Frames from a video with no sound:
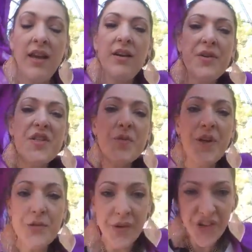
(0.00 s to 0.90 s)
He always
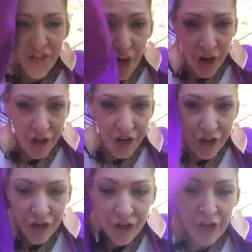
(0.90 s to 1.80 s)
speaks with his heart.
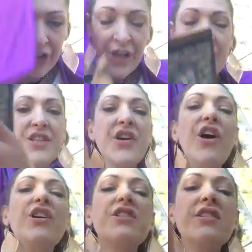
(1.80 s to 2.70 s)
His
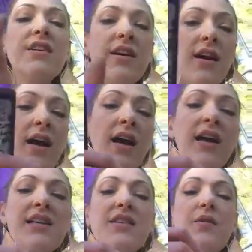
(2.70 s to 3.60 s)
heart
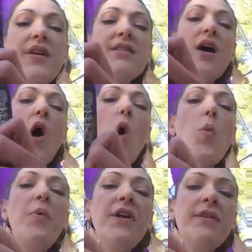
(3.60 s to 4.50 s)
is always
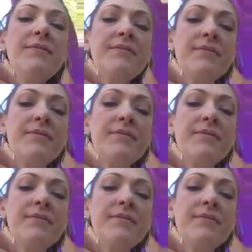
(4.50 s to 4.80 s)
open,